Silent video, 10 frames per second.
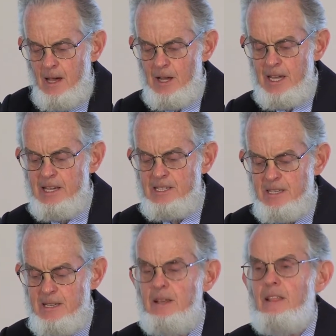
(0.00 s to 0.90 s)
I
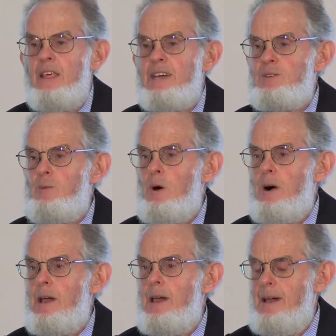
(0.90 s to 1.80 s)
guess that's
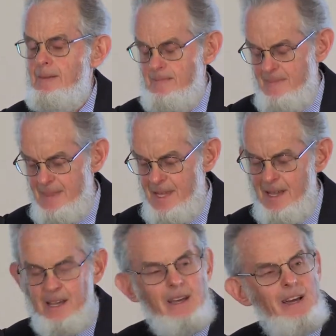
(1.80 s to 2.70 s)
why,
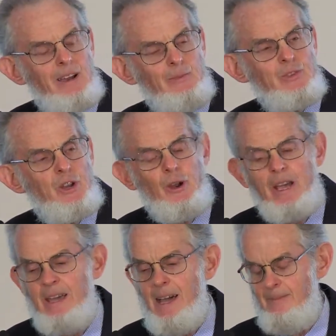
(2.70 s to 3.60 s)
and I'm
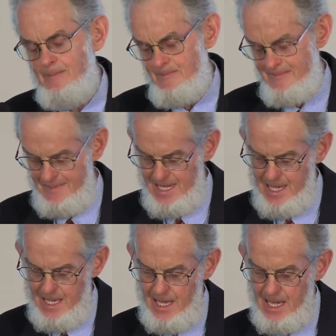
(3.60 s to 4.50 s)
sorry, uh,
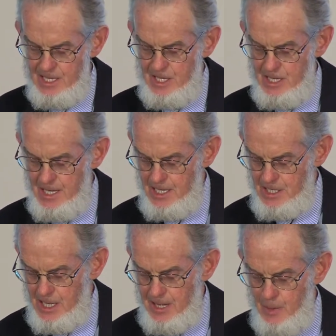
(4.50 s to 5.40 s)
as the
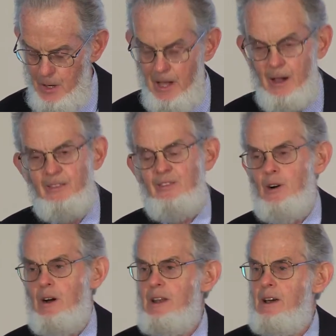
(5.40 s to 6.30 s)
years go by, I
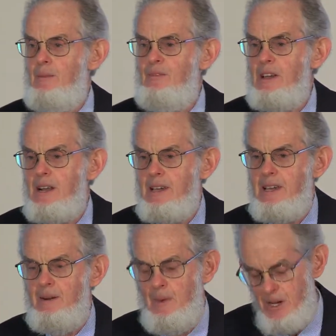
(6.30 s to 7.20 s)
find I'm fairly
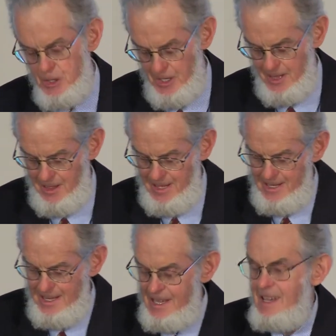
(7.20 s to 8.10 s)
emotional
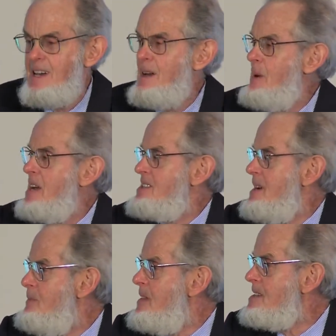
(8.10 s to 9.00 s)
about
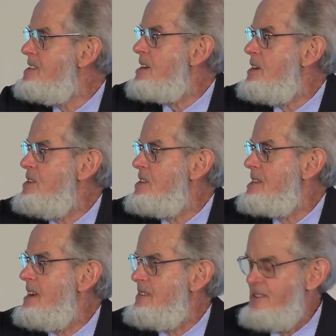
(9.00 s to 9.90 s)
something, so you
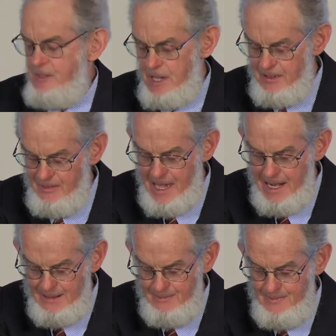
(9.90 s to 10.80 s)
just have to forgive that.